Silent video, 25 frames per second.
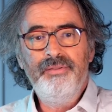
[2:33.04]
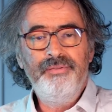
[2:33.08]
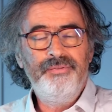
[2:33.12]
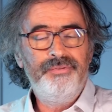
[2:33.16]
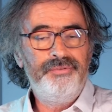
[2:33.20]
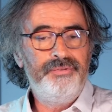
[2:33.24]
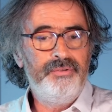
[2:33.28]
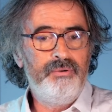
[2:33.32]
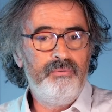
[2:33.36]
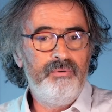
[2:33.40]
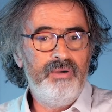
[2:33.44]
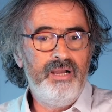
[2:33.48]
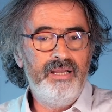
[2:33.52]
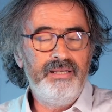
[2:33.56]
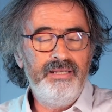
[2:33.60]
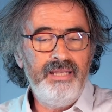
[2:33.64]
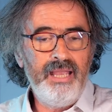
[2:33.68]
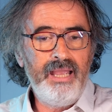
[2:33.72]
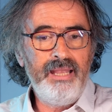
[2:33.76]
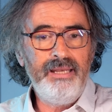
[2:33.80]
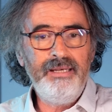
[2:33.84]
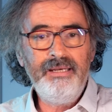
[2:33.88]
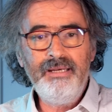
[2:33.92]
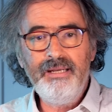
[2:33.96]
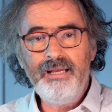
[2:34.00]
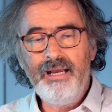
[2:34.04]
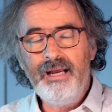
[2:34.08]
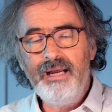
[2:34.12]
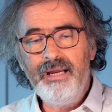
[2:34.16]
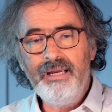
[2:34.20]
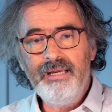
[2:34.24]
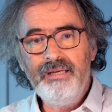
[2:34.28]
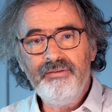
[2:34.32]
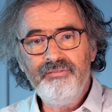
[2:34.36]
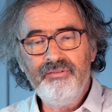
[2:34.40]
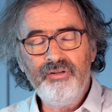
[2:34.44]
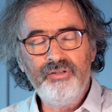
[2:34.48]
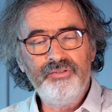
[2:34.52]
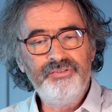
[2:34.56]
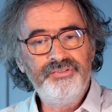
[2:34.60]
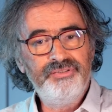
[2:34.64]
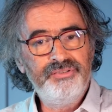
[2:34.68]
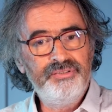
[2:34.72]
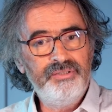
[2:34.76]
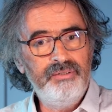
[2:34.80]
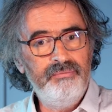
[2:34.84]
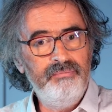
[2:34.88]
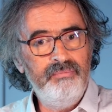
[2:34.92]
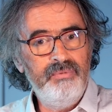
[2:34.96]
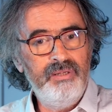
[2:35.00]
So again, I have got
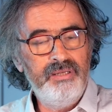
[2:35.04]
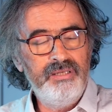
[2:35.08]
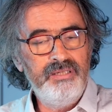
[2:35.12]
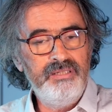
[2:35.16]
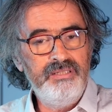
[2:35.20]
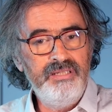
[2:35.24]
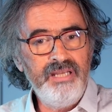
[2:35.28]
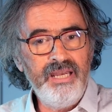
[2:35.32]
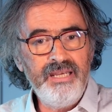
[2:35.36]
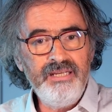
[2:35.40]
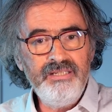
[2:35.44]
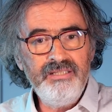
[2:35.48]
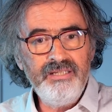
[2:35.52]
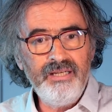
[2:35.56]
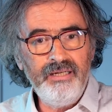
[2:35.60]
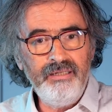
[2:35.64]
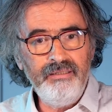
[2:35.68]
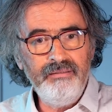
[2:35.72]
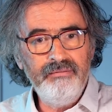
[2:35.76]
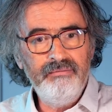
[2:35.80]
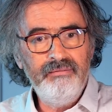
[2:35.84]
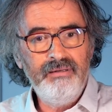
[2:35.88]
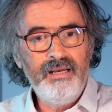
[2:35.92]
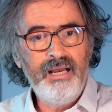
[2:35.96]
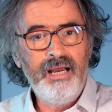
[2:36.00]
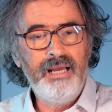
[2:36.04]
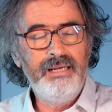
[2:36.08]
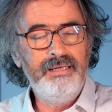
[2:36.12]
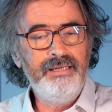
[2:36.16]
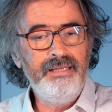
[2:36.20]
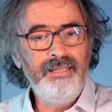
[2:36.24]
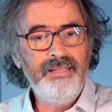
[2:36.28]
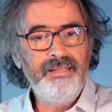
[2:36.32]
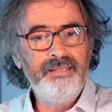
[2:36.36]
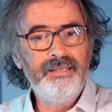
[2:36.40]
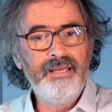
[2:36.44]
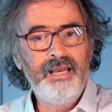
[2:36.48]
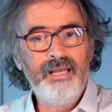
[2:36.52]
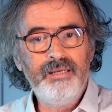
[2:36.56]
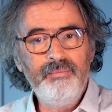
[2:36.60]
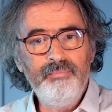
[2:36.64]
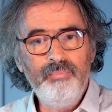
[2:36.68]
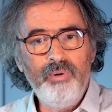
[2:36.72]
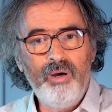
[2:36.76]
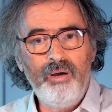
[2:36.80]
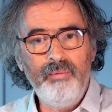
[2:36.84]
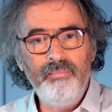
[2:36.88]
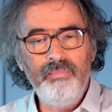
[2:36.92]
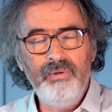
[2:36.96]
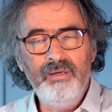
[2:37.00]
some data, Alicia and
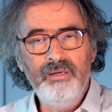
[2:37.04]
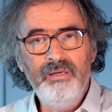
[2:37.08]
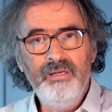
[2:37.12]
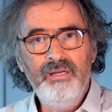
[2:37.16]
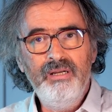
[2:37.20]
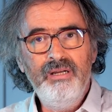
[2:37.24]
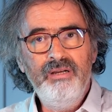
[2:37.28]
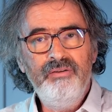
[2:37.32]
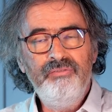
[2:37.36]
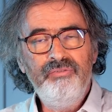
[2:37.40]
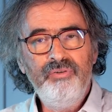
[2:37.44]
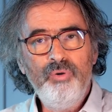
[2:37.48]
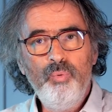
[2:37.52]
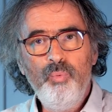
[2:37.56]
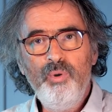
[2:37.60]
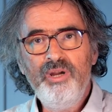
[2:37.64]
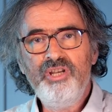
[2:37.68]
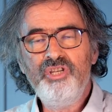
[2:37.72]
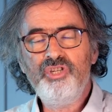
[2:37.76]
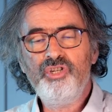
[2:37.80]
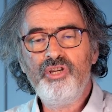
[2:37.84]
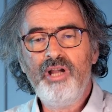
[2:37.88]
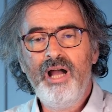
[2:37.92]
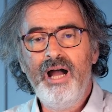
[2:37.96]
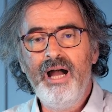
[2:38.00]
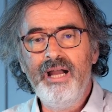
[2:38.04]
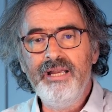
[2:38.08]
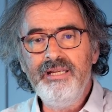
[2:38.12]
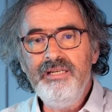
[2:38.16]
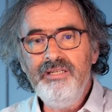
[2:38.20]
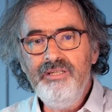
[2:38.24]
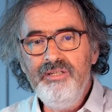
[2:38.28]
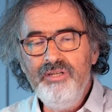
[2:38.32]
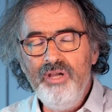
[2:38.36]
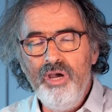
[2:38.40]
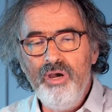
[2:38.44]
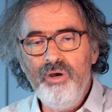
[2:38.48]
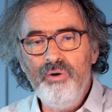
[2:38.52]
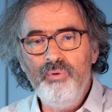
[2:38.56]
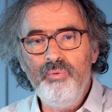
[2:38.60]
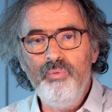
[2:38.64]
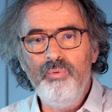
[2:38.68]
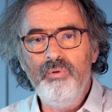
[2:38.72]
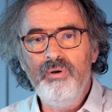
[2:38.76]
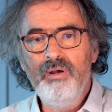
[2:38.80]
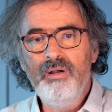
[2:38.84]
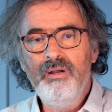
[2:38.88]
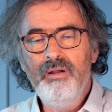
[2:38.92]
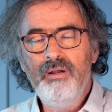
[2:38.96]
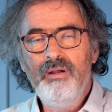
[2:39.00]
Bob, for which I
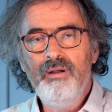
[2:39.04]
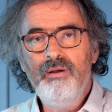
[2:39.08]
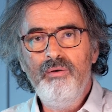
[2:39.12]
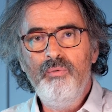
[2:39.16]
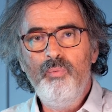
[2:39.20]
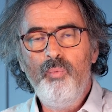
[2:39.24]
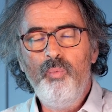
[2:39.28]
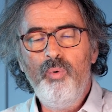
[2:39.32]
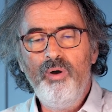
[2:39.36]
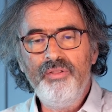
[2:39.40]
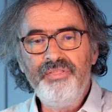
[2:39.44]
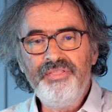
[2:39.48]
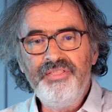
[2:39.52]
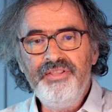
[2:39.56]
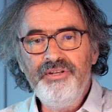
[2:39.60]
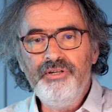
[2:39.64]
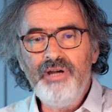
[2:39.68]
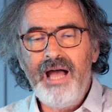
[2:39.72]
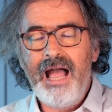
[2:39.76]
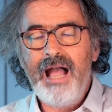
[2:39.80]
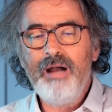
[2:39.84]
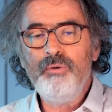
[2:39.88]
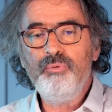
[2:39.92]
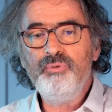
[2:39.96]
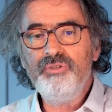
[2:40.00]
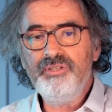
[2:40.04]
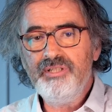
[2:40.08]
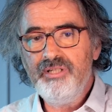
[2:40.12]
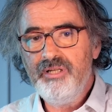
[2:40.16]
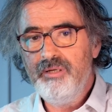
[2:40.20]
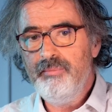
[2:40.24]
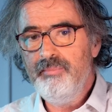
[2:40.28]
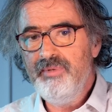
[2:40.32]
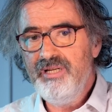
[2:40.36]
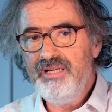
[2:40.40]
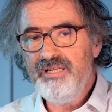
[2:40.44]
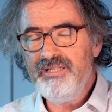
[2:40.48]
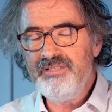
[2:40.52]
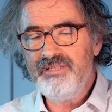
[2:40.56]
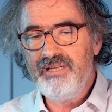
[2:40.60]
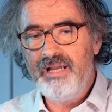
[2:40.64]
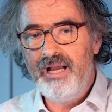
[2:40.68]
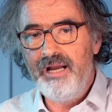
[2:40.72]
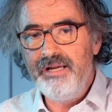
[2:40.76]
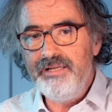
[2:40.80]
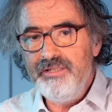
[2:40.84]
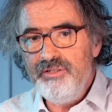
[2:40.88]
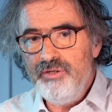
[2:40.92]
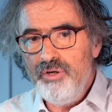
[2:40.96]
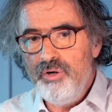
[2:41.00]
know what their outcome is.
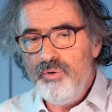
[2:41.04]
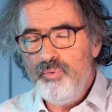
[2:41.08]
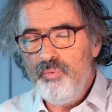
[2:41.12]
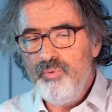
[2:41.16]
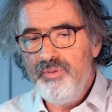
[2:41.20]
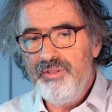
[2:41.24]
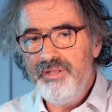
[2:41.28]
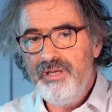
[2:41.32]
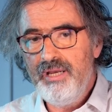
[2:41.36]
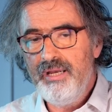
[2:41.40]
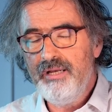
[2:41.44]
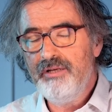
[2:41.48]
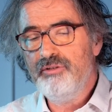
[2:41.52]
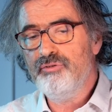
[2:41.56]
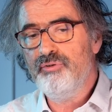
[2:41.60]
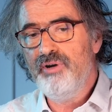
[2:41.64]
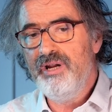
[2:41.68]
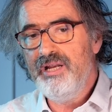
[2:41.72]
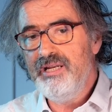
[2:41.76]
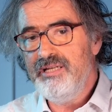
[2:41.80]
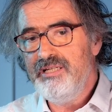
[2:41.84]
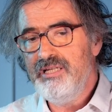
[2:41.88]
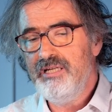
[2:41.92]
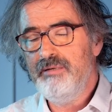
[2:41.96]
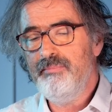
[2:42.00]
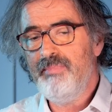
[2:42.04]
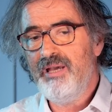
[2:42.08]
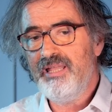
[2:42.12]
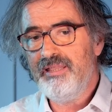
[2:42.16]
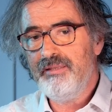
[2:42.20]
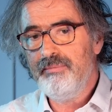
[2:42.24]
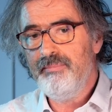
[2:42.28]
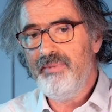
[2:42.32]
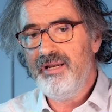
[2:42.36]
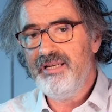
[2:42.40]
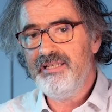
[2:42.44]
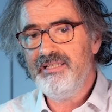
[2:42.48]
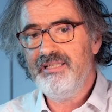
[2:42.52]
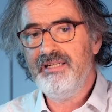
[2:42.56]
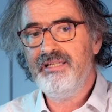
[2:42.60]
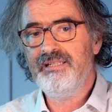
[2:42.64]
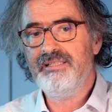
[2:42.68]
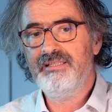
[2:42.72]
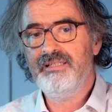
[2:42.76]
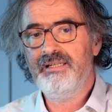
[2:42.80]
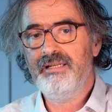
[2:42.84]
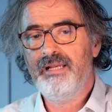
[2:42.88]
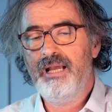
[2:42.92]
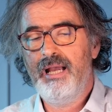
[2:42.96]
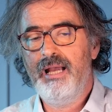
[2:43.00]
I know their grade in
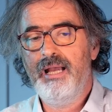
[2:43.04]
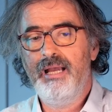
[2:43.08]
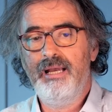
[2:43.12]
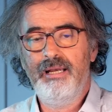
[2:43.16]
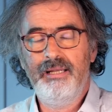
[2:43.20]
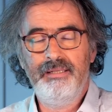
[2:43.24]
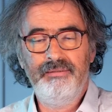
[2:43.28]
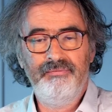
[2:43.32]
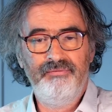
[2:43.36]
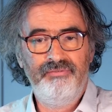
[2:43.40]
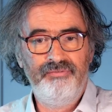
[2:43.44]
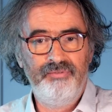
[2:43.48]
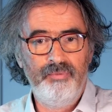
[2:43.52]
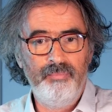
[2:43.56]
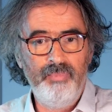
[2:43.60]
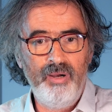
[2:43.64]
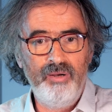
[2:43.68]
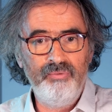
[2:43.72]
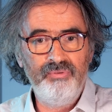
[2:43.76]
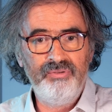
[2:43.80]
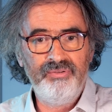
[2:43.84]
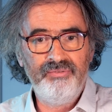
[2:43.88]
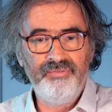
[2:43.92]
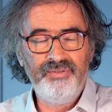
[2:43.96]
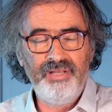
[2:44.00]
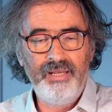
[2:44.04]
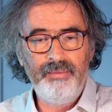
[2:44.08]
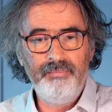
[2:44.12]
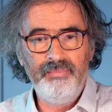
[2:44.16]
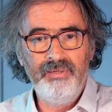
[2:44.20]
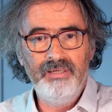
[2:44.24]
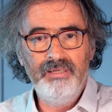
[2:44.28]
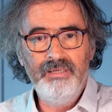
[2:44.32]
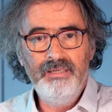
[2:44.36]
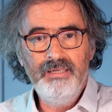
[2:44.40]
mathematics and for both of them.